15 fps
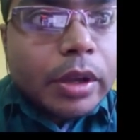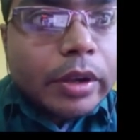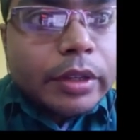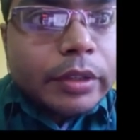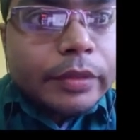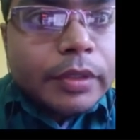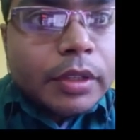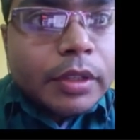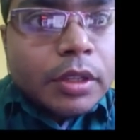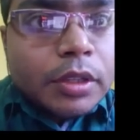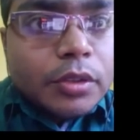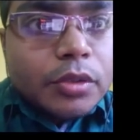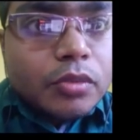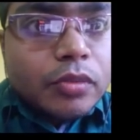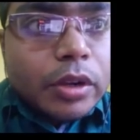right?
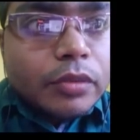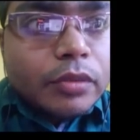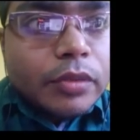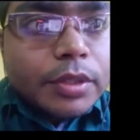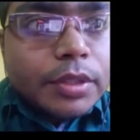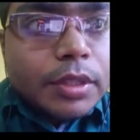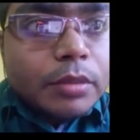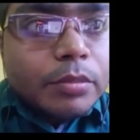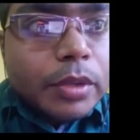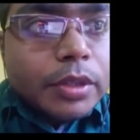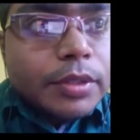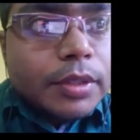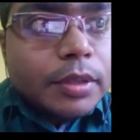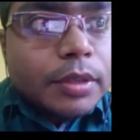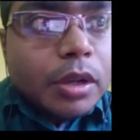So what was sigma?
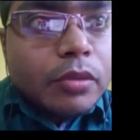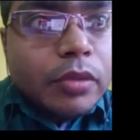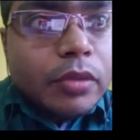Sigma